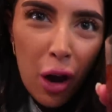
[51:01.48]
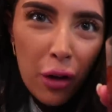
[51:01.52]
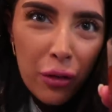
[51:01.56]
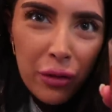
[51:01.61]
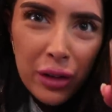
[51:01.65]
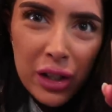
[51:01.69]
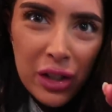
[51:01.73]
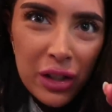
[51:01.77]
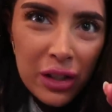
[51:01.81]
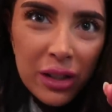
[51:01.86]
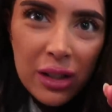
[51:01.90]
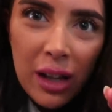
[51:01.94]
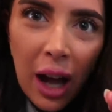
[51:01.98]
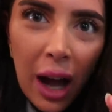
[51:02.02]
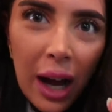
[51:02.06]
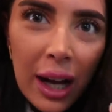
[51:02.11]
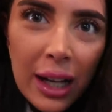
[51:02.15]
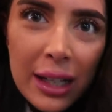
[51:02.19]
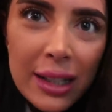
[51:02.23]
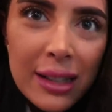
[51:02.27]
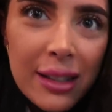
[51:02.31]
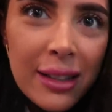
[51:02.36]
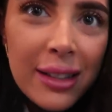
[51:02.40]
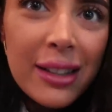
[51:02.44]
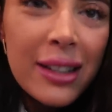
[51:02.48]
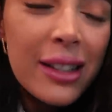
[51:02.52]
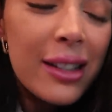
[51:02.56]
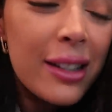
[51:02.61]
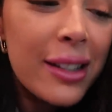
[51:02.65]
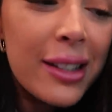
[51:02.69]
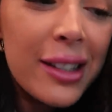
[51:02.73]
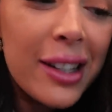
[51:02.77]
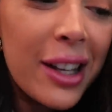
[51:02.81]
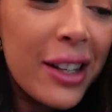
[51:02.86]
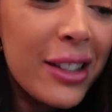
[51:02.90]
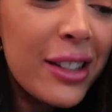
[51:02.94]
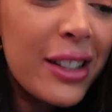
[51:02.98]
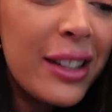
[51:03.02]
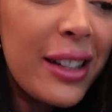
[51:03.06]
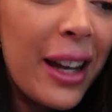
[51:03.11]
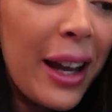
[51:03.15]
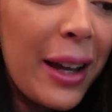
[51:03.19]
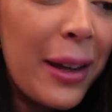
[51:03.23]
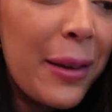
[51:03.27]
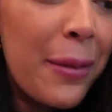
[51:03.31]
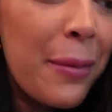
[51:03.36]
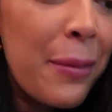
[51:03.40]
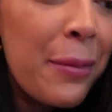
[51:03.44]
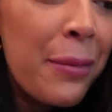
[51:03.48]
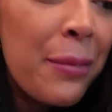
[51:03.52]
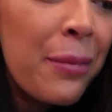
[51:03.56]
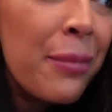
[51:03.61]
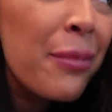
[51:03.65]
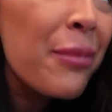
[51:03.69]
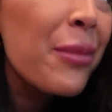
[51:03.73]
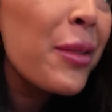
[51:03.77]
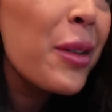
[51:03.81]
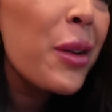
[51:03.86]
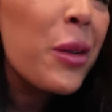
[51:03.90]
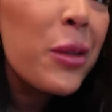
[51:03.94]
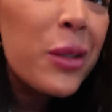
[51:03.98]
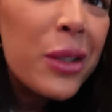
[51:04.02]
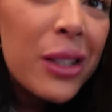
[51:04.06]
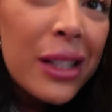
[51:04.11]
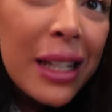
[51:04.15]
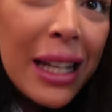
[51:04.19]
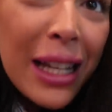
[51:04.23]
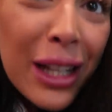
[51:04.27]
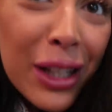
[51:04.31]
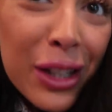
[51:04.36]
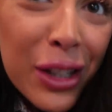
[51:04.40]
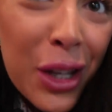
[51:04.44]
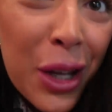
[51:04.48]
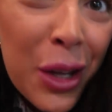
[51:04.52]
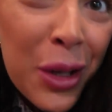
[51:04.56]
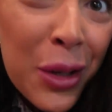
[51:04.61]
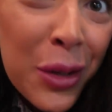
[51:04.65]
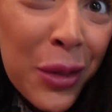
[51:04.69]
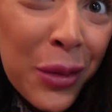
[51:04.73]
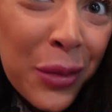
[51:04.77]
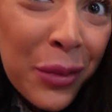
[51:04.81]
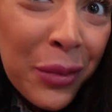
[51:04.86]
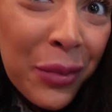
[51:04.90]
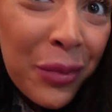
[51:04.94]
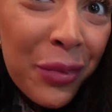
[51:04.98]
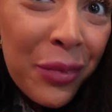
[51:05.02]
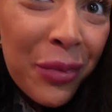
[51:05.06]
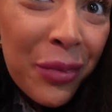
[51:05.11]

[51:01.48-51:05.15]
coffee, just ice. It's disgusting. We'll see you soon.